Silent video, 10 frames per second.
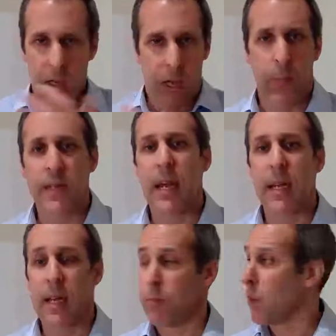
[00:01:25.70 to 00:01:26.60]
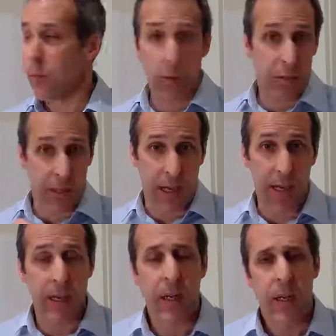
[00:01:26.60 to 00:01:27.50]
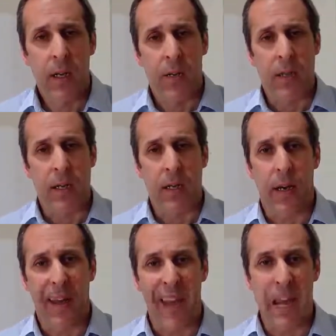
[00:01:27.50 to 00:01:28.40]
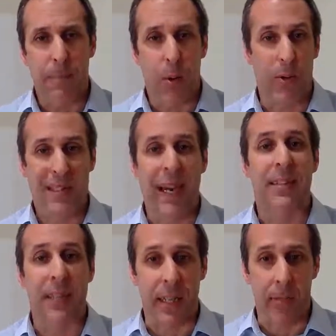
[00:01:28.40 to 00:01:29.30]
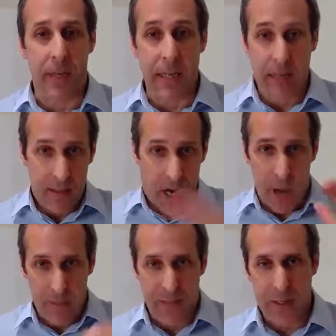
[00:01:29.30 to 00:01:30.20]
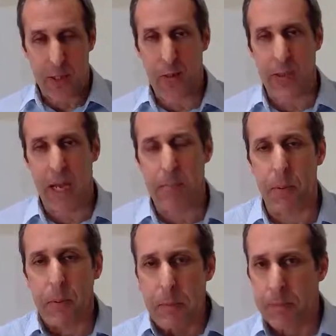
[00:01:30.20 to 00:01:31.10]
If we take, and we'll use again, the airport taxi company hypothetical example,